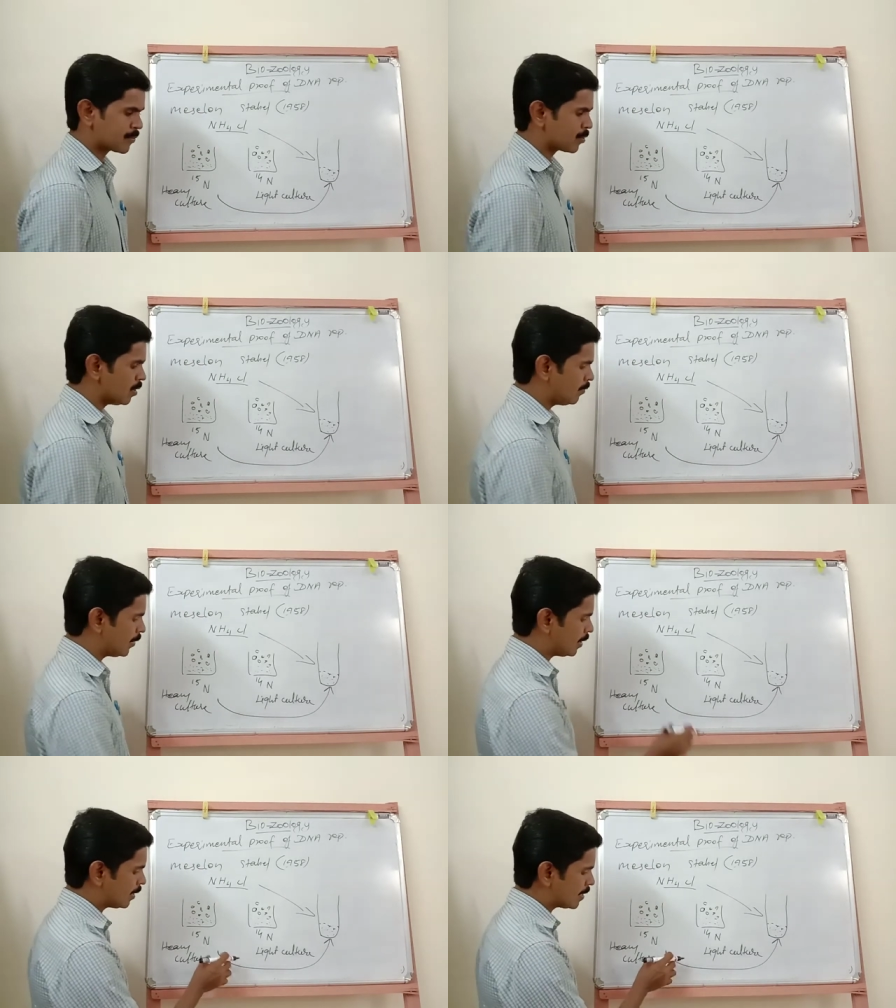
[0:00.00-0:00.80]
So,
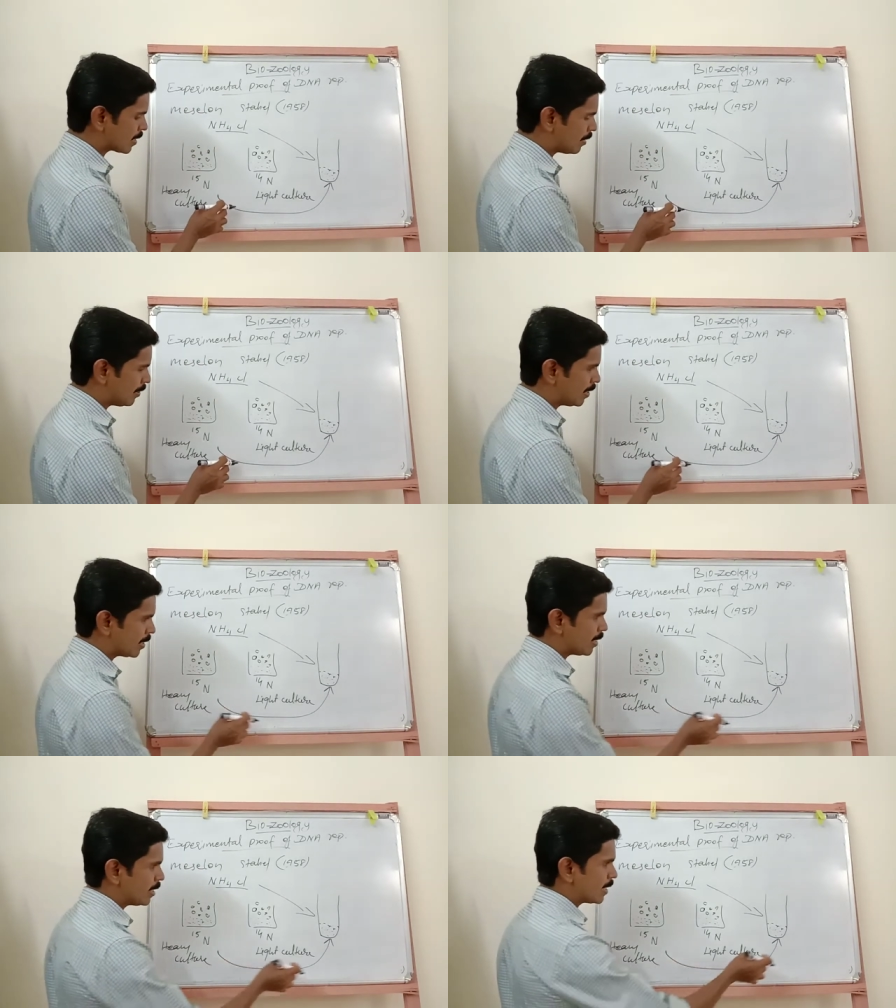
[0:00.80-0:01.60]
when this
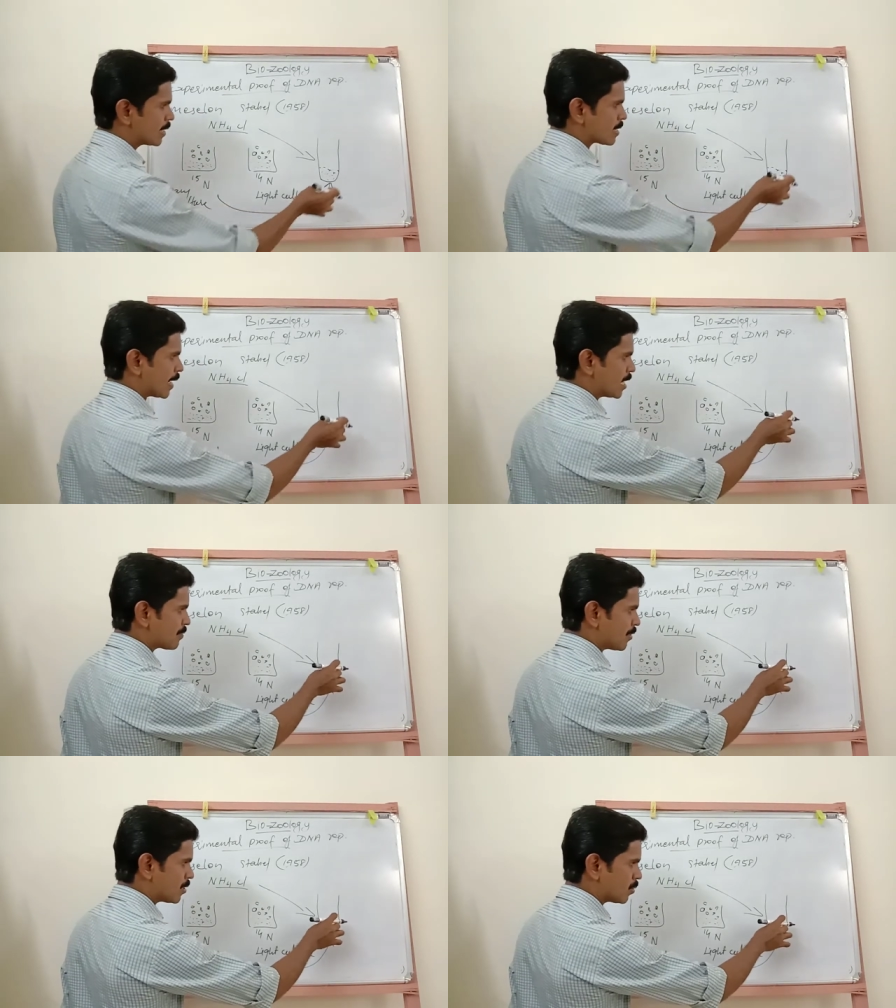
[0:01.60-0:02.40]
KBDNA is
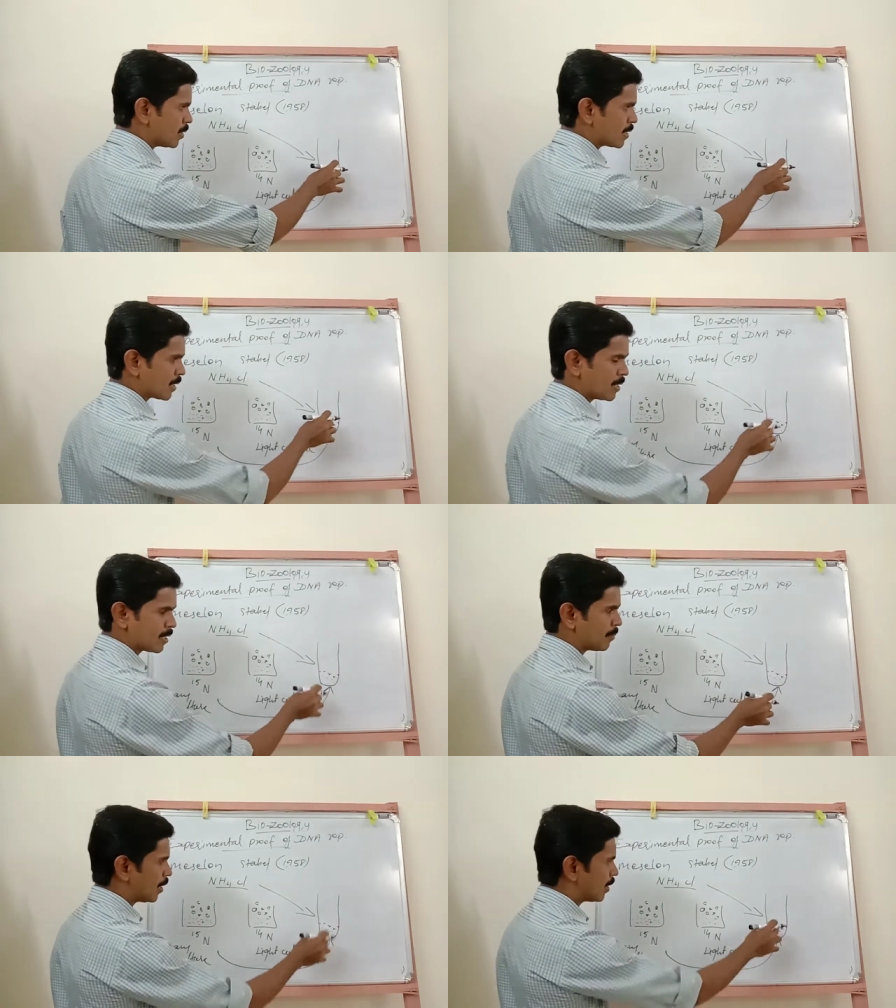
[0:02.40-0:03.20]
transferred to this
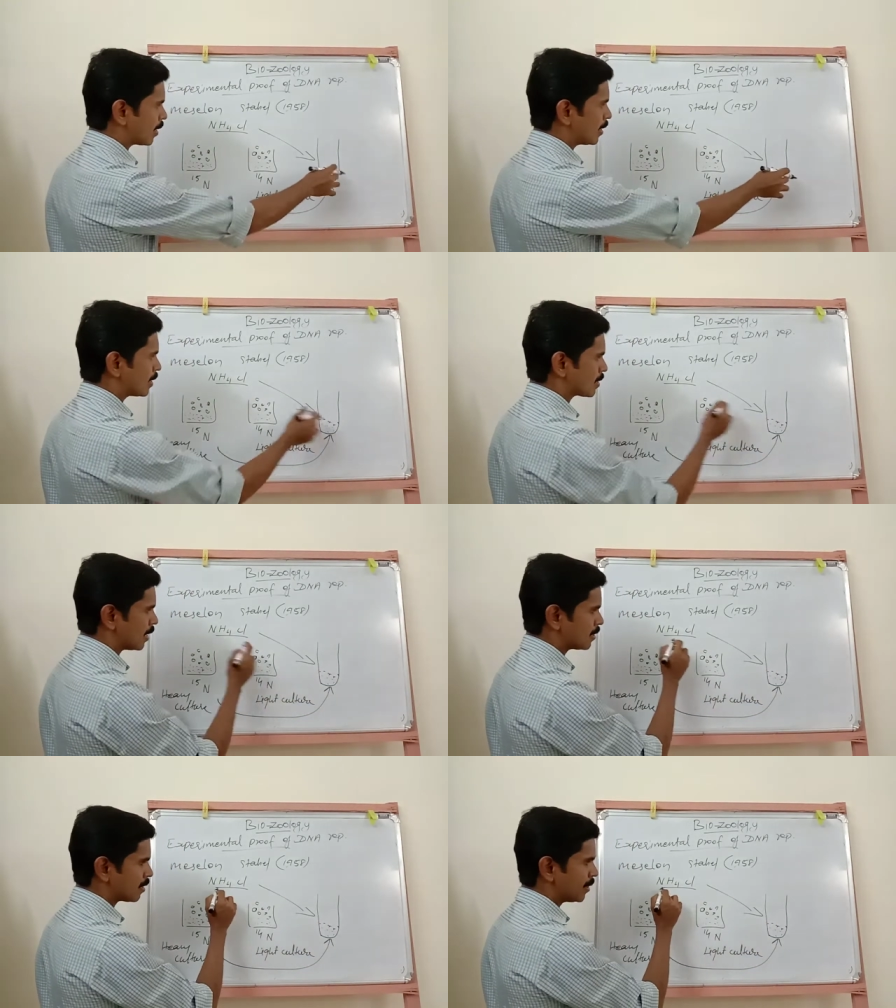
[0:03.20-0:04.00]
culture medium, already in this
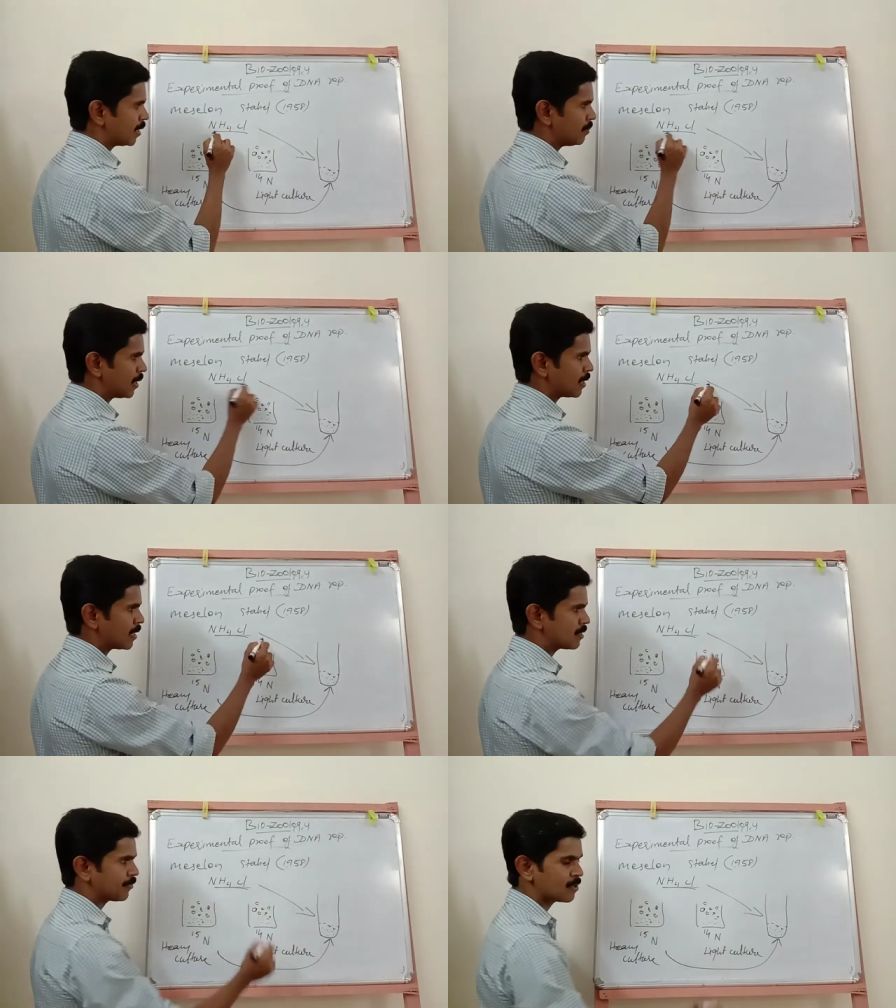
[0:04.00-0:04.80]
culture medium,
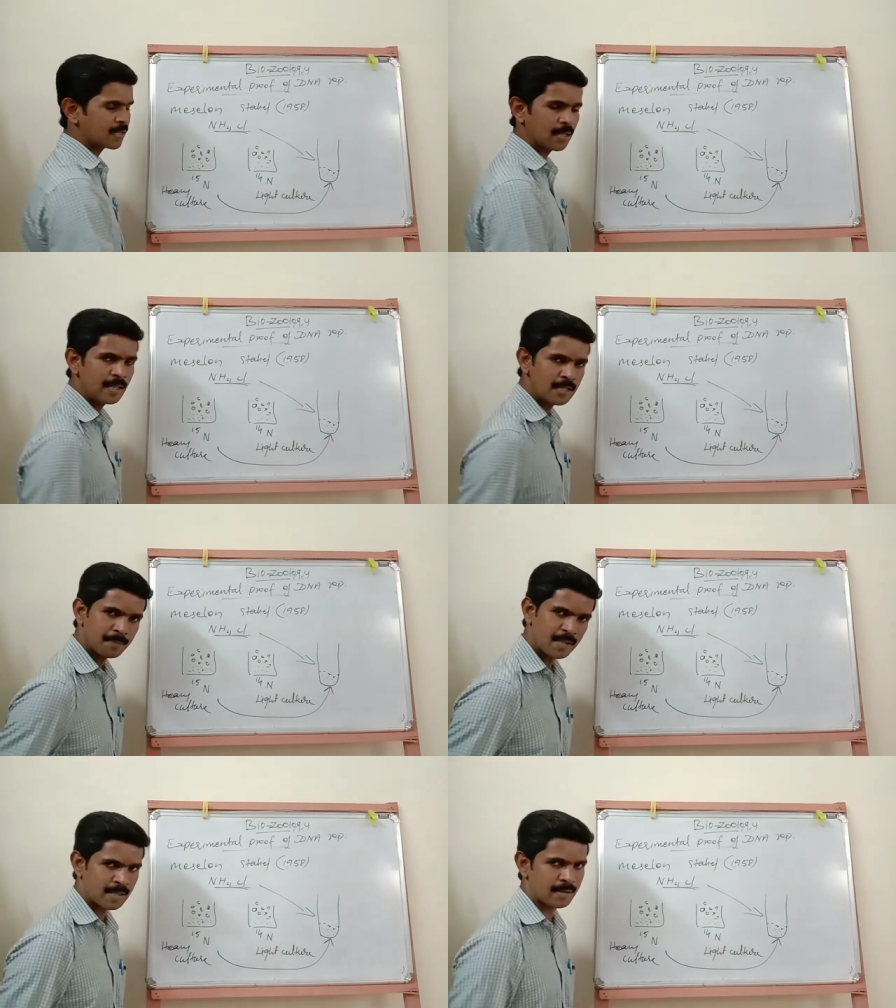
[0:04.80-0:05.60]
NH4Cl is
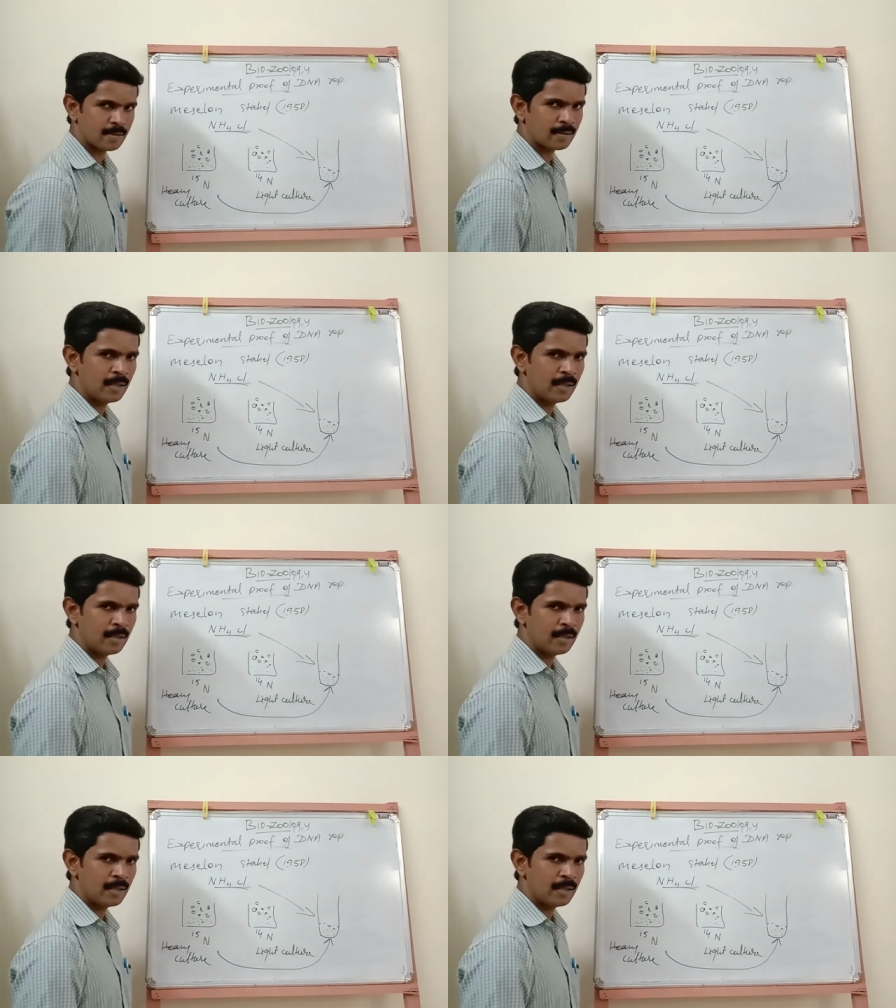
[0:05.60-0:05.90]
present.